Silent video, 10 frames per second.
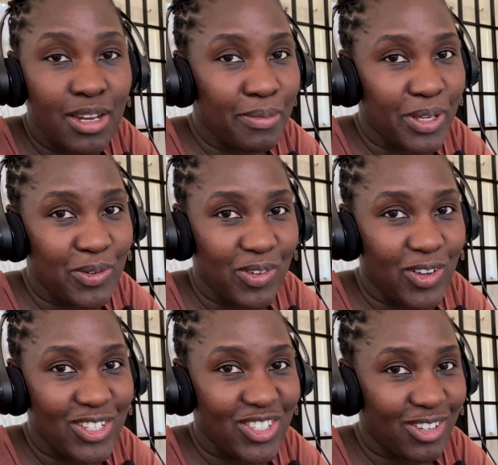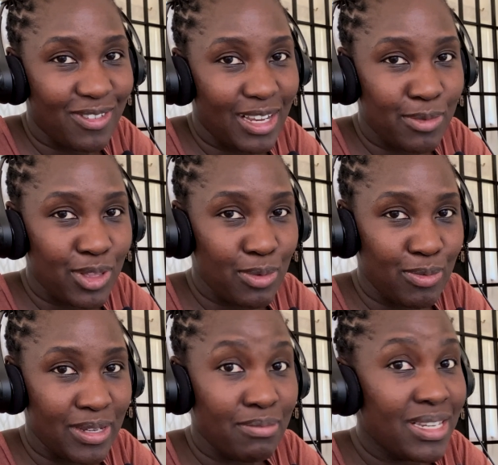number you've called is not available at the
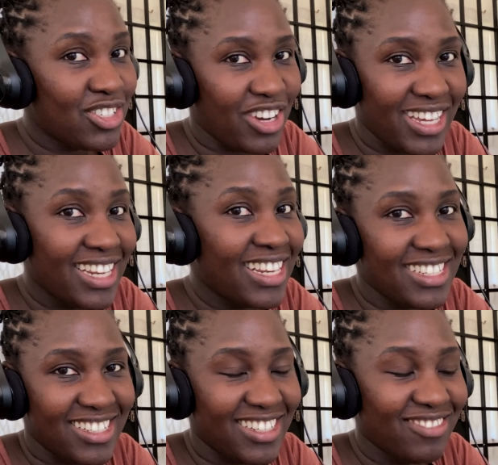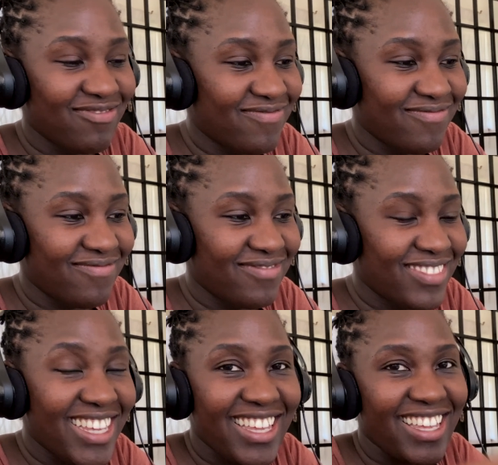moment. Please try again later.
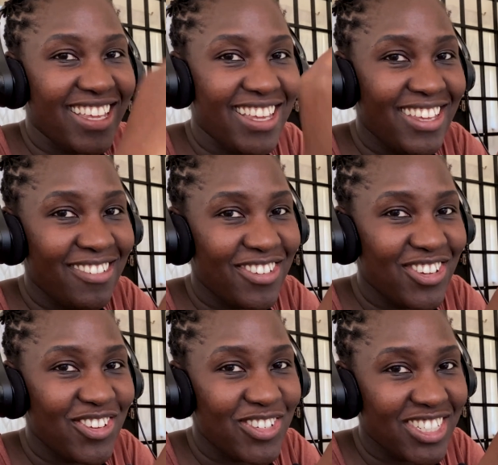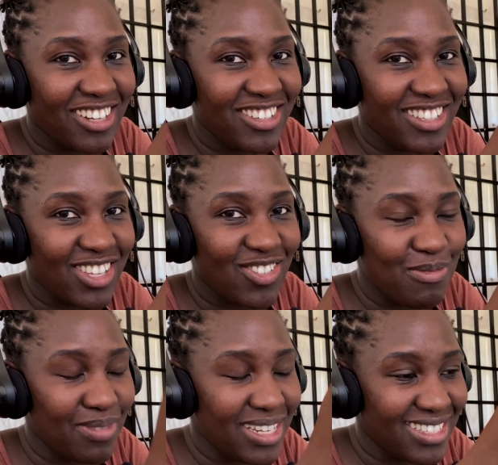If you know which country that's
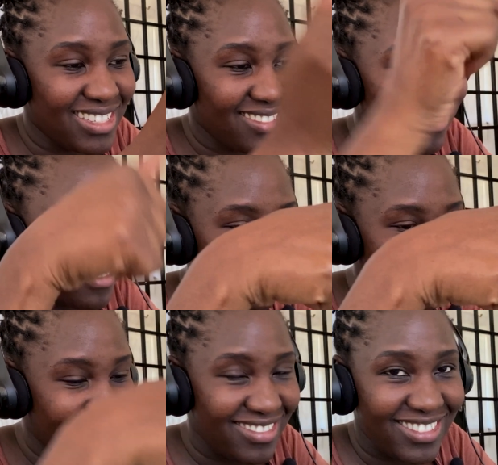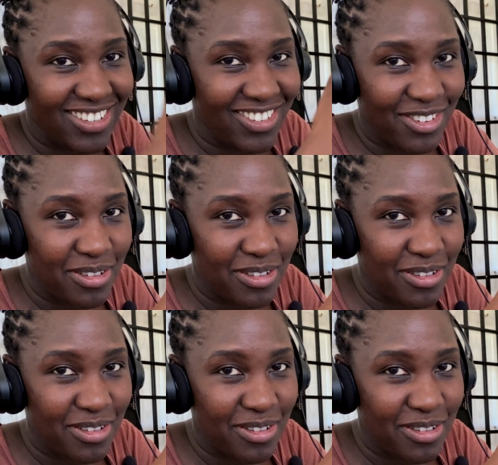from, please. You're the